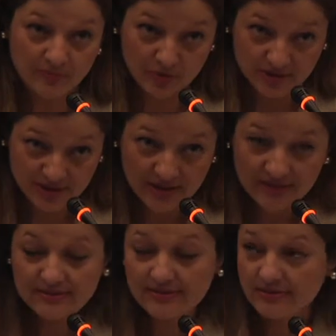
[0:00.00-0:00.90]

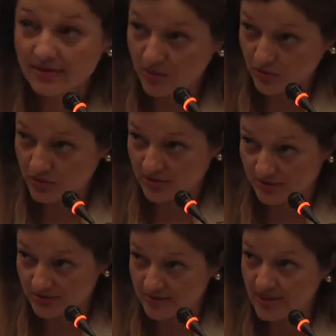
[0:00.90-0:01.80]
protects the
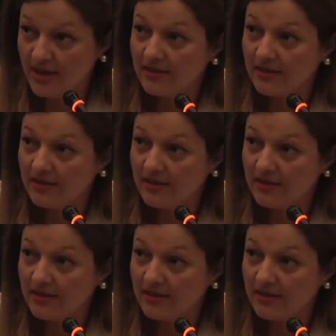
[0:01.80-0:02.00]
oceans